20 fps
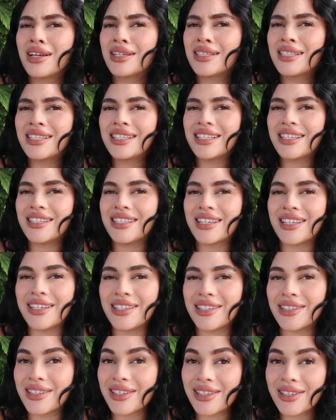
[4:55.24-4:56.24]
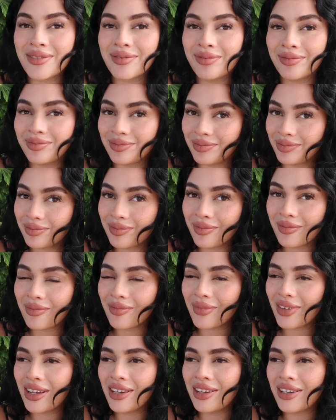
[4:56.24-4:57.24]
diseases
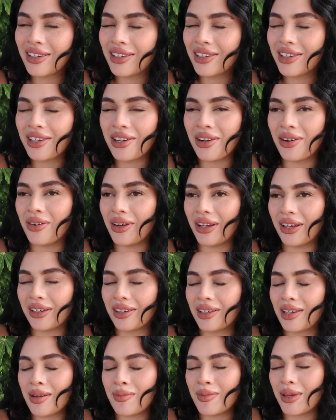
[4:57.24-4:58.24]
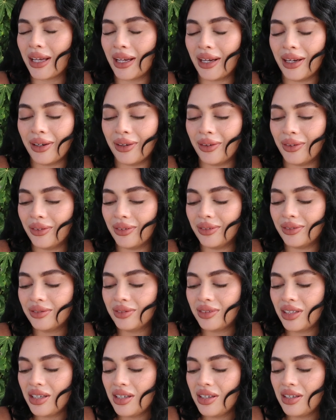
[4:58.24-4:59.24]
going, coming out.
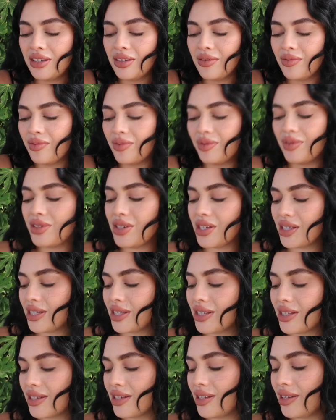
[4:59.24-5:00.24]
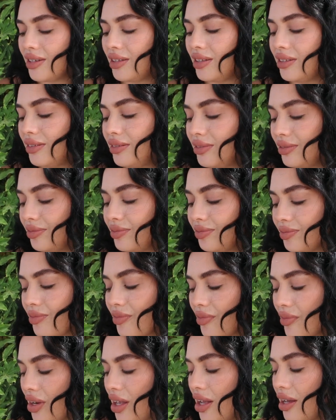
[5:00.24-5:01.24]
Just,
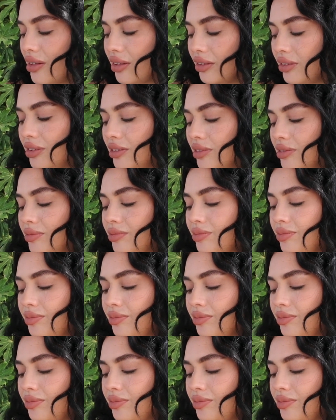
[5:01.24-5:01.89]
I don't know